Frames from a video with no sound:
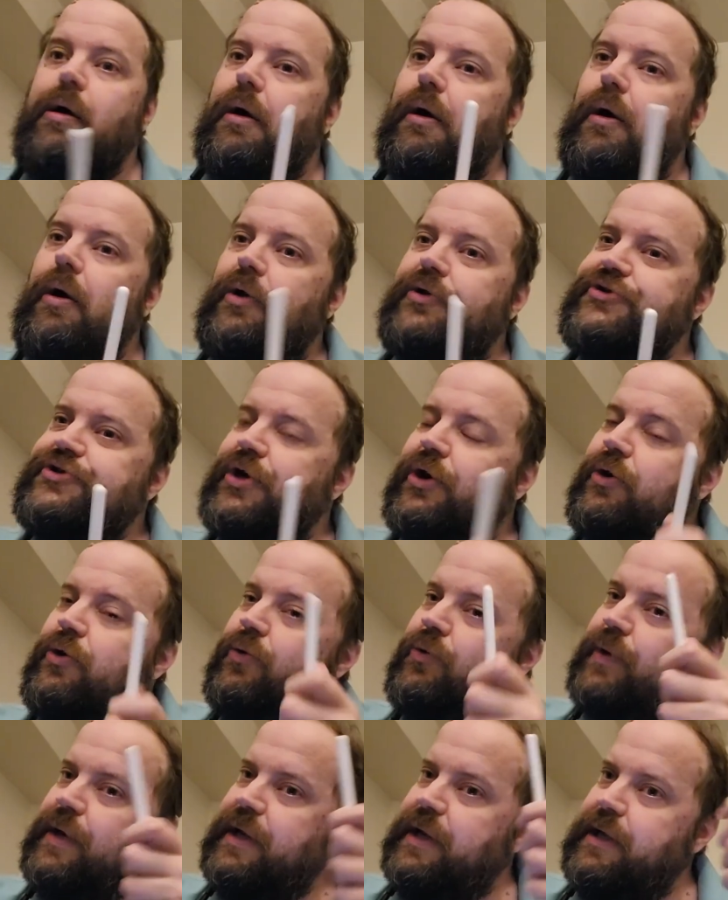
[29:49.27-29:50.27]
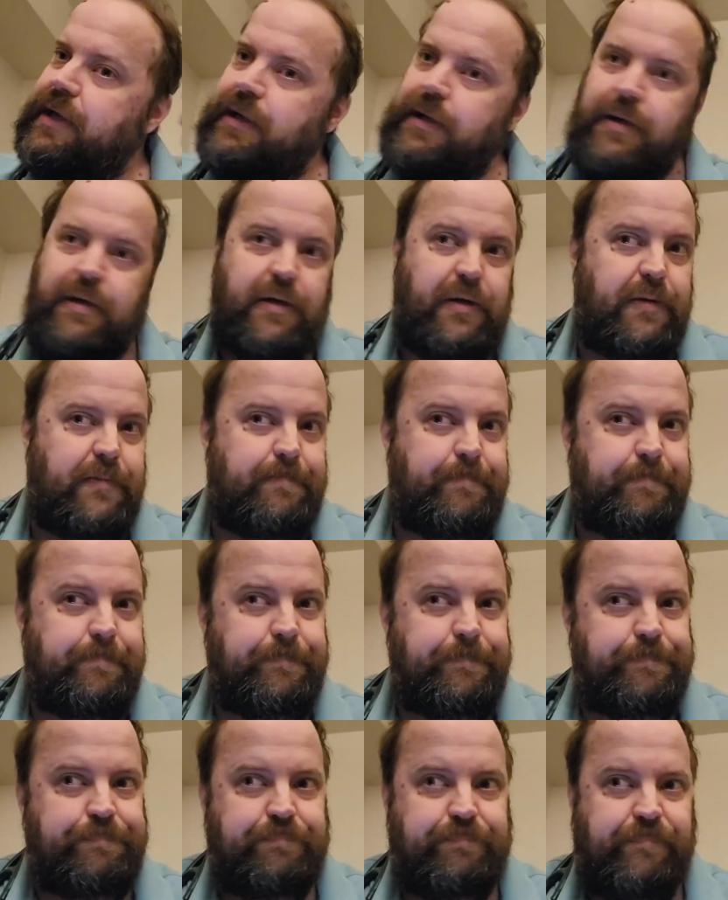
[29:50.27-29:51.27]
Also in
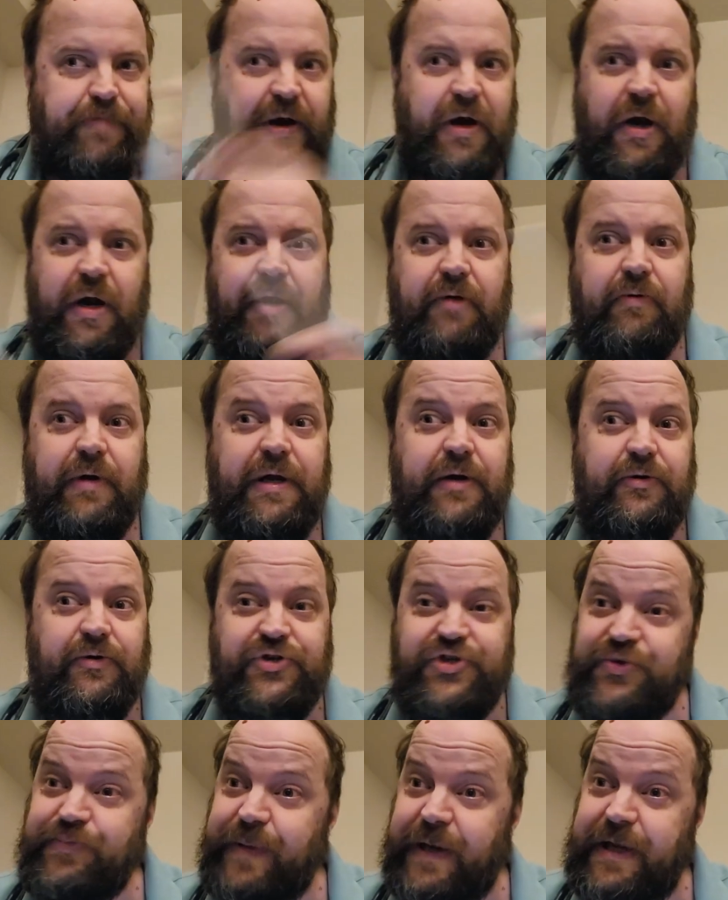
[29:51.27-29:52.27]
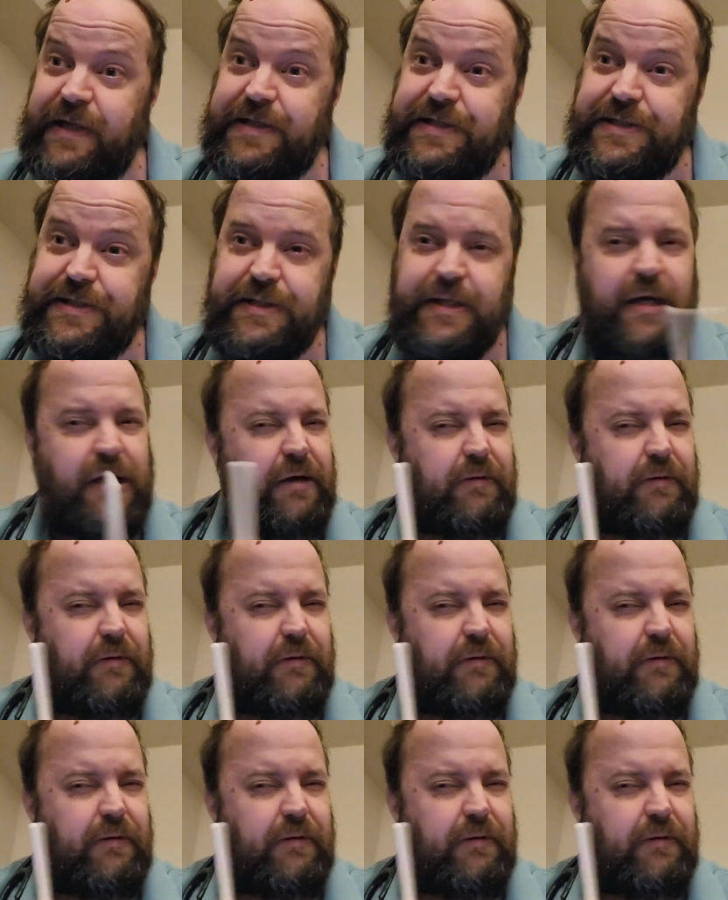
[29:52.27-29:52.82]
perirenal space